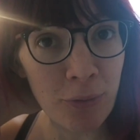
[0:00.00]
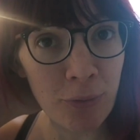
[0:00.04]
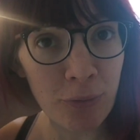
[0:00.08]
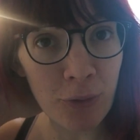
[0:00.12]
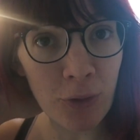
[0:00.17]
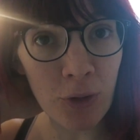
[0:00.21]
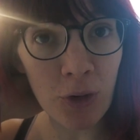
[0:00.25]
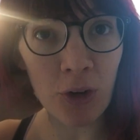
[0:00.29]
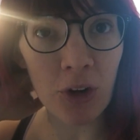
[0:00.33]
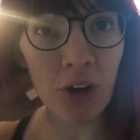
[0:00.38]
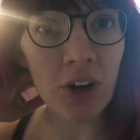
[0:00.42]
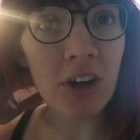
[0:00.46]

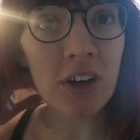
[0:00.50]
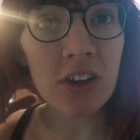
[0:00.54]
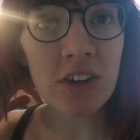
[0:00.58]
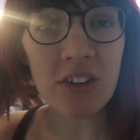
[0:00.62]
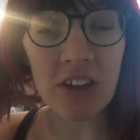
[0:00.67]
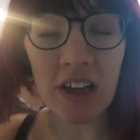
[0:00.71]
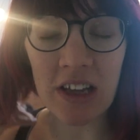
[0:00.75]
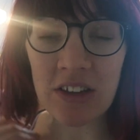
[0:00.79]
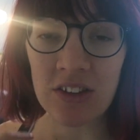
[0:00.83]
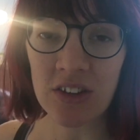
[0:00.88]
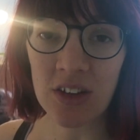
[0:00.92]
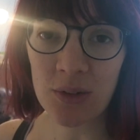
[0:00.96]

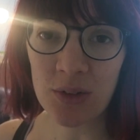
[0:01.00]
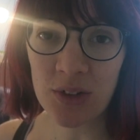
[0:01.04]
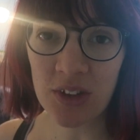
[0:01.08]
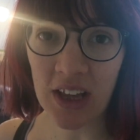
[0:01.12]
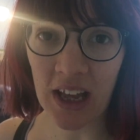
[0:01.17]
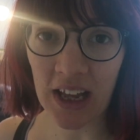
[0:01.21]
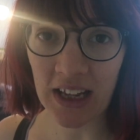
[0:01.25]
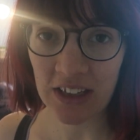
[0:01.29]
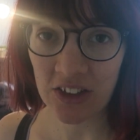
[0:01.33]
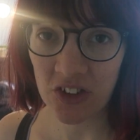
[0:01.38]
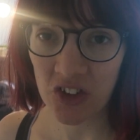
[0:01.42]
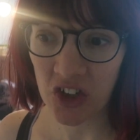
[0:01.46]
thought, as I was
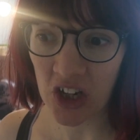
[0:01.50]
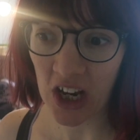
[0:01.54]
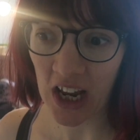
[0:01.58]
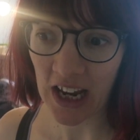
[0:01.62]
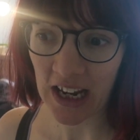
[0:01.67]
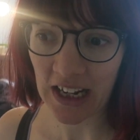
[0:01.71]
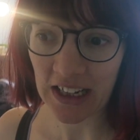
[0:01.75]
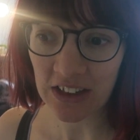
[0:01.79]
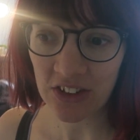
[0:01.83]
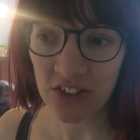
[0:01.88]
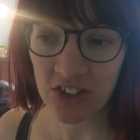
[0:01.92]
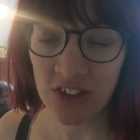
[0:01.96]
getting
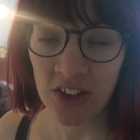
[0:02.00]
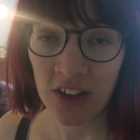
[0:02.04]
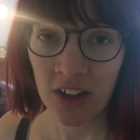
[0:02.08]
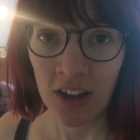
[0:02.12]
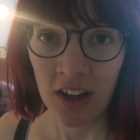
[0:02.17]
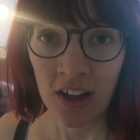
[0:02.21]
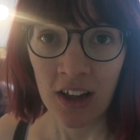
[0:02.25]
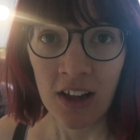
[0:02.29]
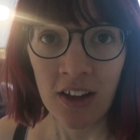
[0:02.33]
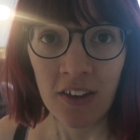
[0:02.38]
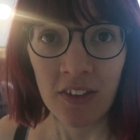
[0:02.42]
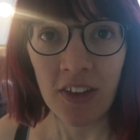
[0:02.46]
changed,
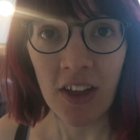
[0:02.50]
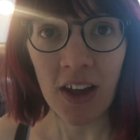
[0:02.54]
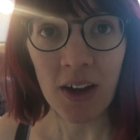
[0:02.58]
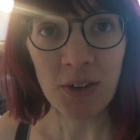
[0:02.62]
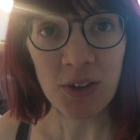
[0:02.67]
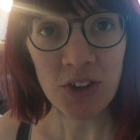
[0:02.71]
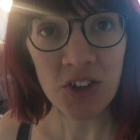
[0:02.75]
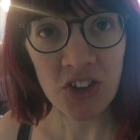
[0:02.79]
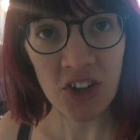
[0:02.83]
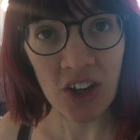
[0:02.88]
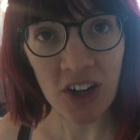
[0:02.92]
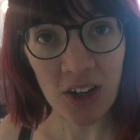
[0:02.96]
that I
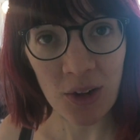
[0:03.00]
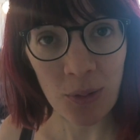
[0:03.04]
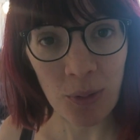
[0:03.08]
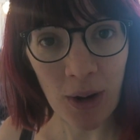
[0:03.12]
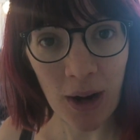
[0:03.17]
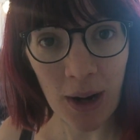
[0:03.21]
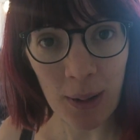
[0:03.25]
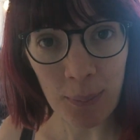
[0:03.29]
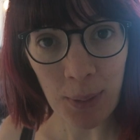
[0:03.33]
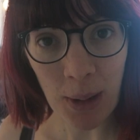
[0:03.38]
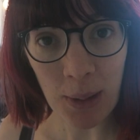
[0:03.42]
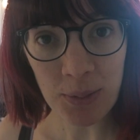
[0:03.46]
would show you
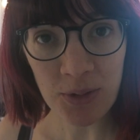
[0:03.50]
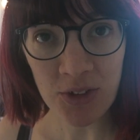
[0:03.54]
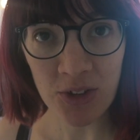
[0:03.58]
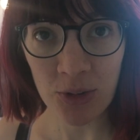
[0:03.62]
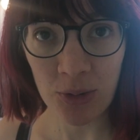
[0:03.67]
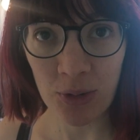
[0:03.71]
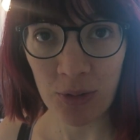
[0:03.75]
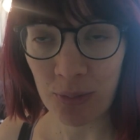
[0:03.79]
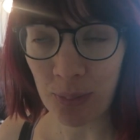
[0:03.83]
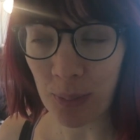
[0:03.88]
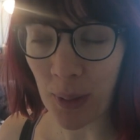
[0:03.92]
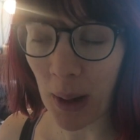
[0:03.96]
where I'm up
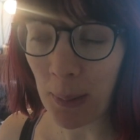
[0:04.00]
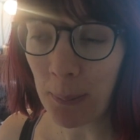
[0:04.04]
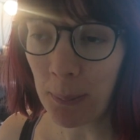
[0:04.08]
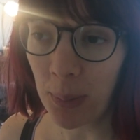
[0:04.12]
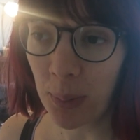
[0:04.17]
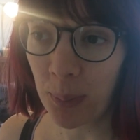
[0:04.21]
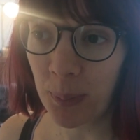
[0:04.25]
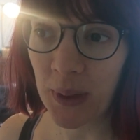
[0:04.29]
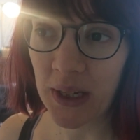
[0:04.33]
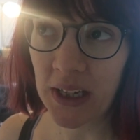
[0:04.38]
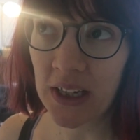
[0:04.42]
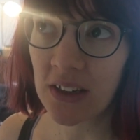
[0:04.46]
to with
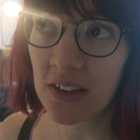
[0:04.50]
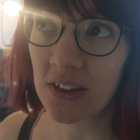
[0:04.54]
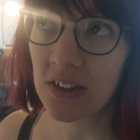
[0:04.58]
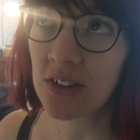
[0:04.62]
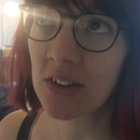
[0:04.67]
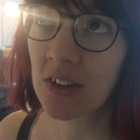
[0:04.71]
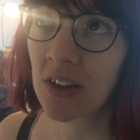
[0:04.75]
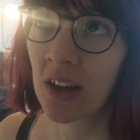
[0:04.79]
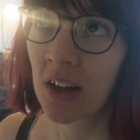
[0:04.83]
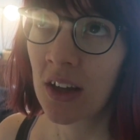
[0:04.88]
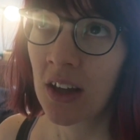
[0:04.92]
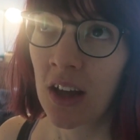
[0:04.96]
Bump,
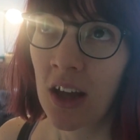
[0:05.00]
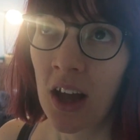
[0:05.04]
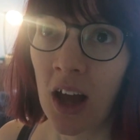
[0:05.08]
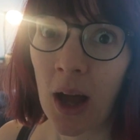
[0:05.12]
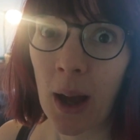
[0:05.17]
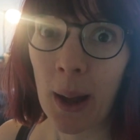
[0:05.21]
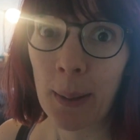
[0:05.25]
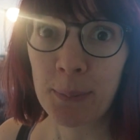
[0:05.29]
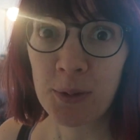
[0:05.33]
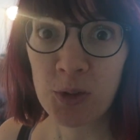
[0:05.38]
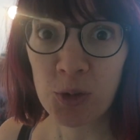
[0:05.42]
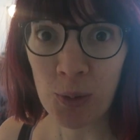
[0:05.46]
because
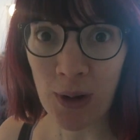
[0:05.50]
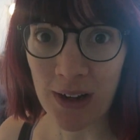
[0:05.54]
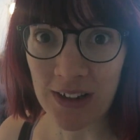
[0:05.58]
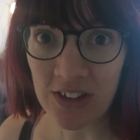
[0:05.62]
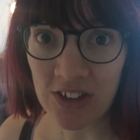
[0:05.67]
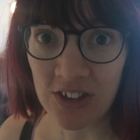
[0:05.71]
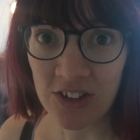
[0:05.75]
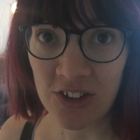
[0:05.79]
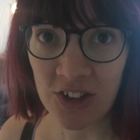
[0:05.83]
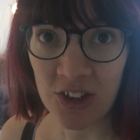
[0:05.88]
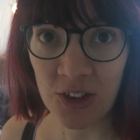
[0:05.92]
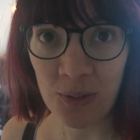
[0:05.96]
I'm
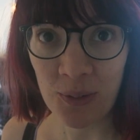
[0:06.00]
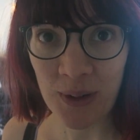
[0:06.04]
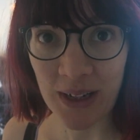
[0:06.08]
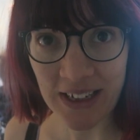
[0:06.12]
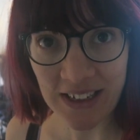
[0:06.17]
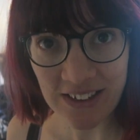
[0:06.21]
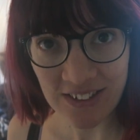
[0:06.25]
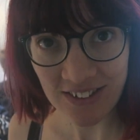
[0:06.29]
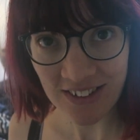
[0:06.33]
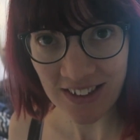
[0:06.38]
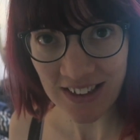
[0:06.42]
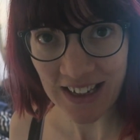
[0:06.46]
22
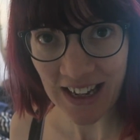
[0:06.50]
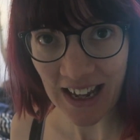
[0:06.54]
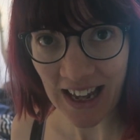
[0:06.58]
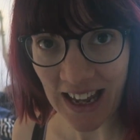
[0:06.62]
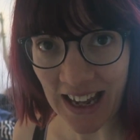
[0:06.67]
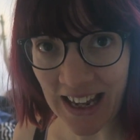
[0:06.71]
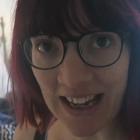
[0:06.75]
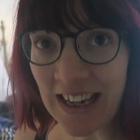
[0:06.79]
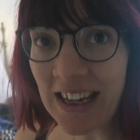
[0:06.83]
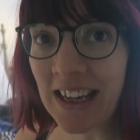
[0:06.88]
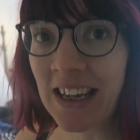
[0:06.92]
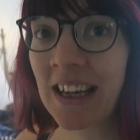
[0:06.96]
weeks
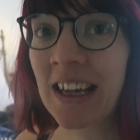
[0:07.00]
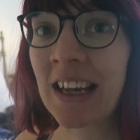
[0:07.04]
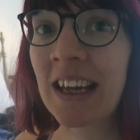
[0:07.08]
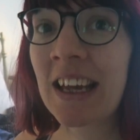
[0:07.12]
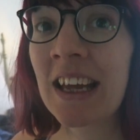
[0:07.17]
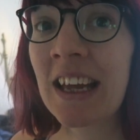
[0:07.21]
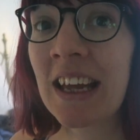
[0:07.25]
today.